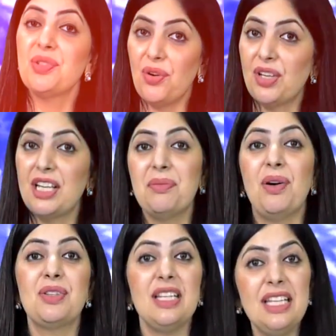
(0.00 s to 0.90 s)
Talking
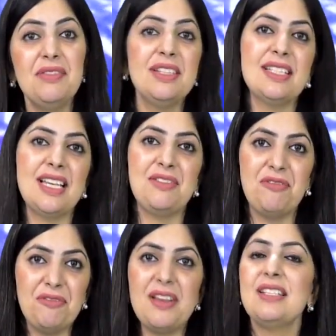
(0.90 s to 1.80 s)
about events and
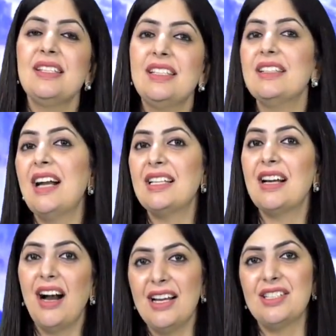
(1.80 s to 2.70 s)
fest here at
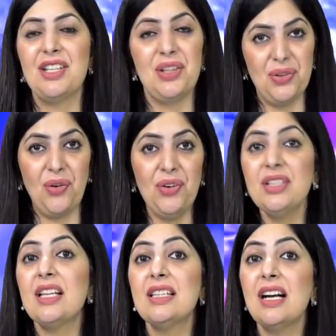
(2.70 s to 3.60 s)
IIT Indore,
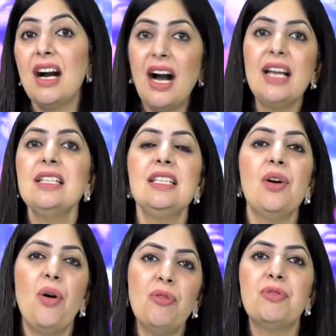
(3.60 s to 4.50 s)
then the
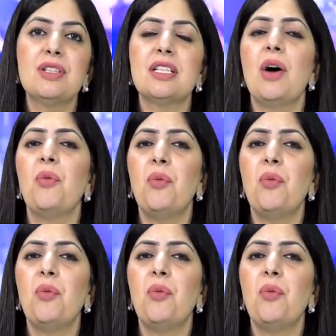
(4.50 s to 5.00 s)
IIT offers a